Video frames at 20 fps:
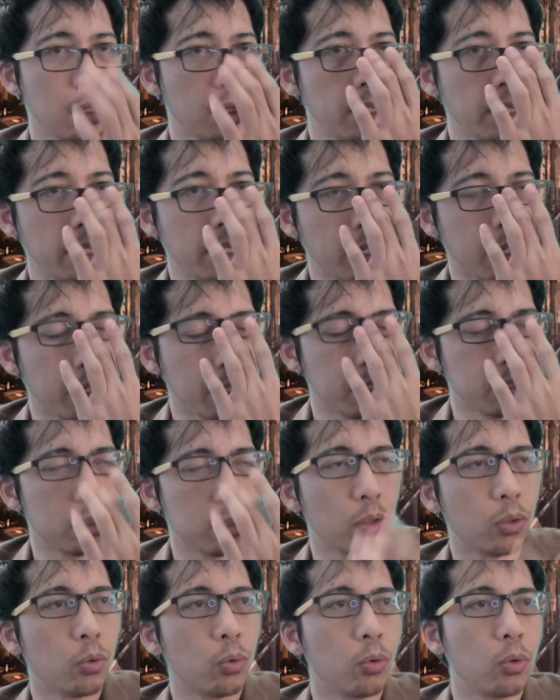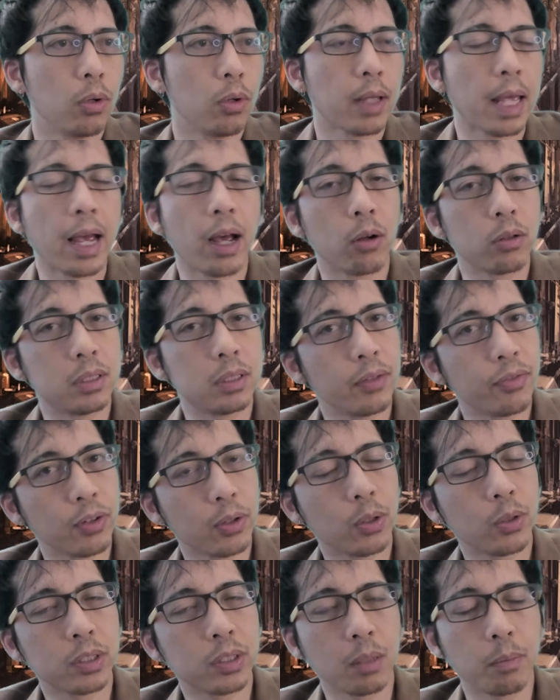and how
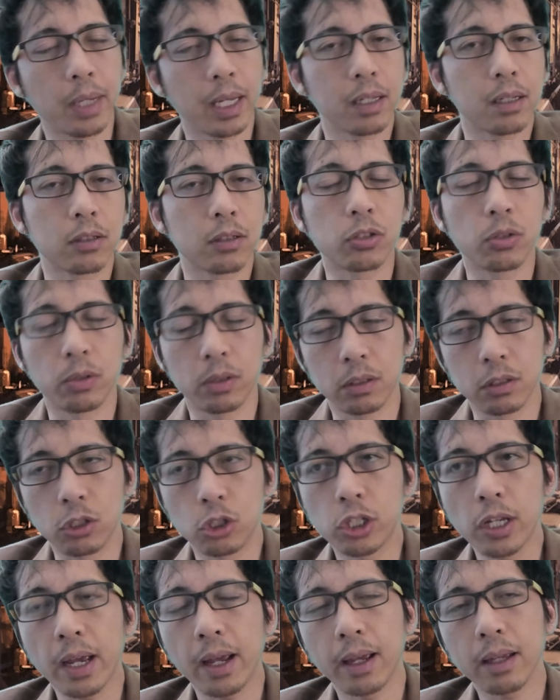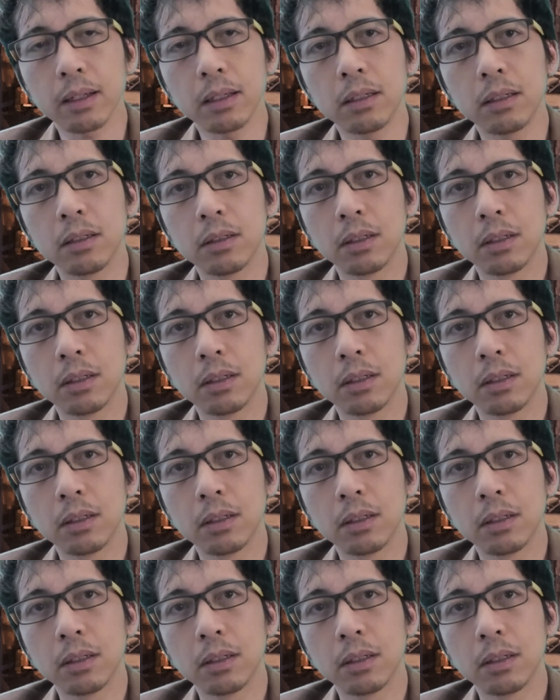difficult to make a certain check,